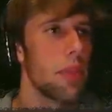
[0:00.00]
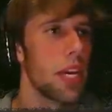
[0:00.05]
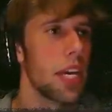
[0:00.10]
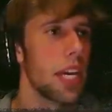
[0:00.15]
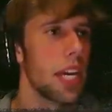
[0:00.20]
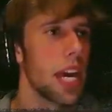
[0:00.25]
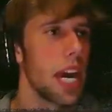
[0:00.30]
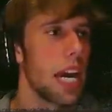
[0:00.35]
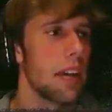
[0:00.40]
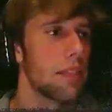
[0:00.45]
I'm
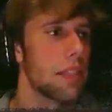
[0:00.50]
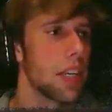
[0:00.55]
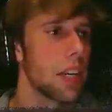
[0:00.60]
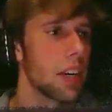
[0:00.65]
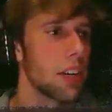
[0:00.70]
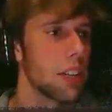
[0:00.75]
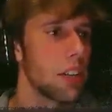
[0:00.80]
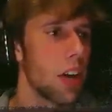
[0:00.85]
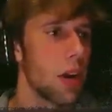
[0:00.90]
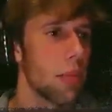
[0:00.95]
thinking I have to
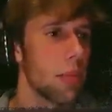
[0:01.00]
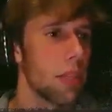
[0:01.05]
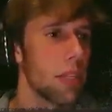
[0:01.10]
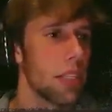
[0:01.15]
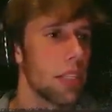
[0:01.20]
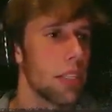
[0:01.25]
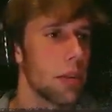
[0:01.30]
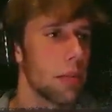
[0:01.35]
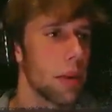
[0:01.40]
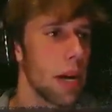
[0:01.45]
get on top
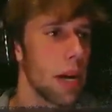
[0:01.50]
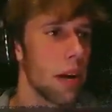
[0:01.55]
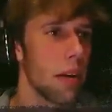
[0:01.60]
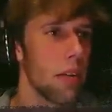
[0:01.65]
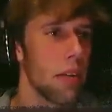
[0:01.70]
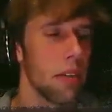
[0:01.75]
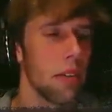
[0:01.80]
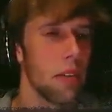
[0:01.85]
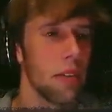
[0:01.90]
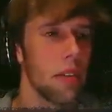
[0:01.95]
of this
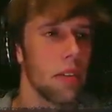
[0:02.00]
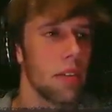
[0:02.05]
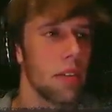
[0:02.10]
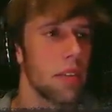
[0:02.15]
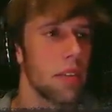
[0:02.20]
somehow.